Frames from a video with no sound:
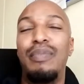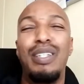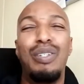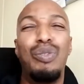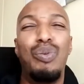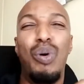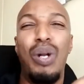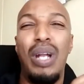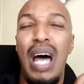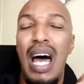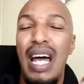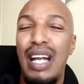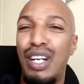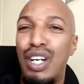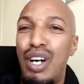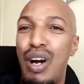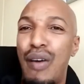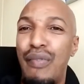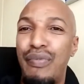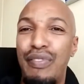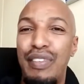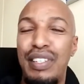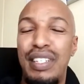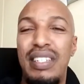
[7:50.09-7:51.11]
They do a lot of
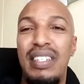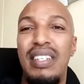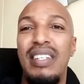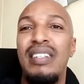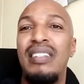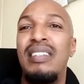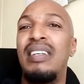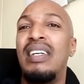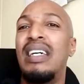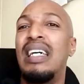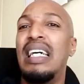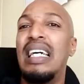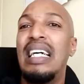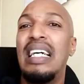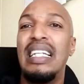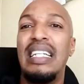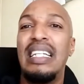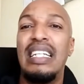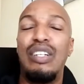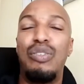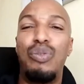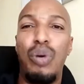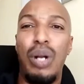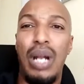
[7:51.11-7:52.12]
conferences,
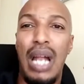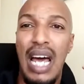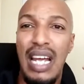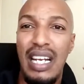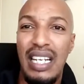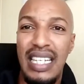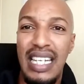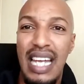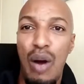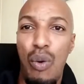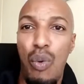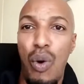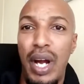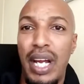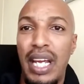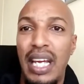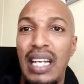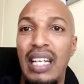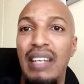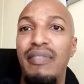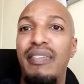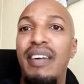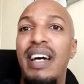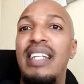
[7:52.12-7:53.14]
they do a lot of
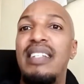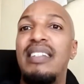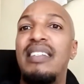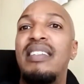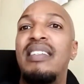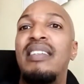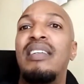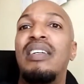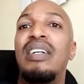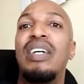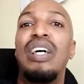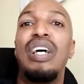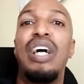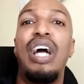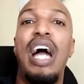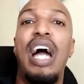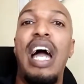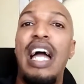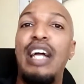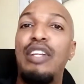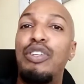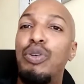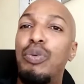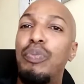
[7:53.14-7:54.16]
networking events,
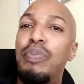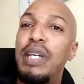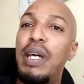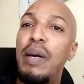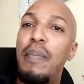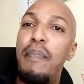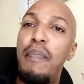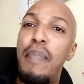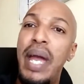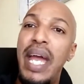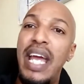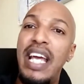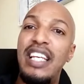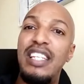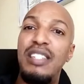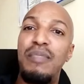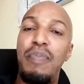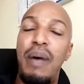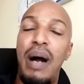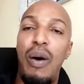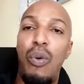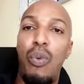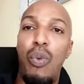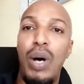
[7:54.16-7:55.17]
and you'll be amazed
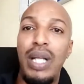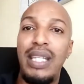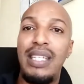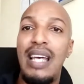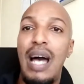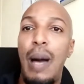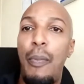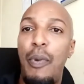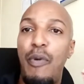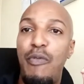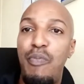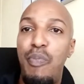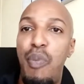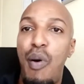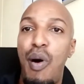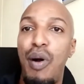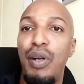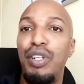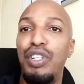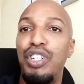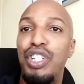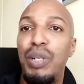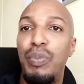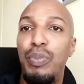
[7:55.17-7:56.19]
by what type of
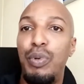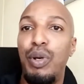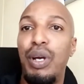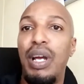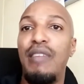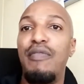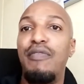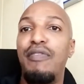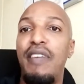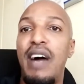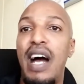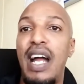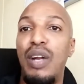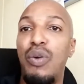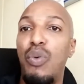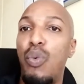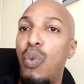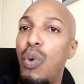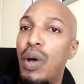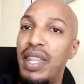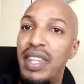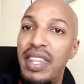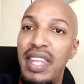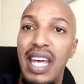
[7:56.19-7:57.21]
partnership you can find
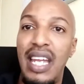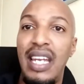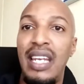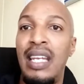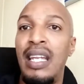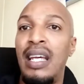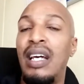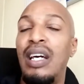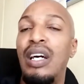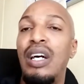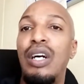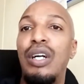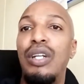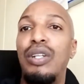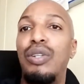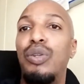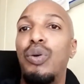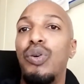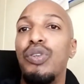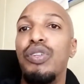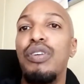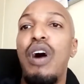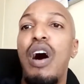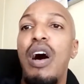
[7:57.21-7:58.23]
within
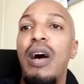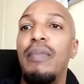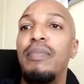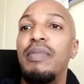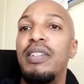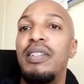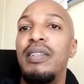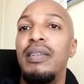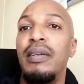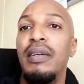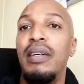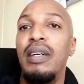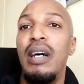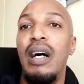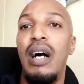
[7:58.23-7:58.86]
those hubs.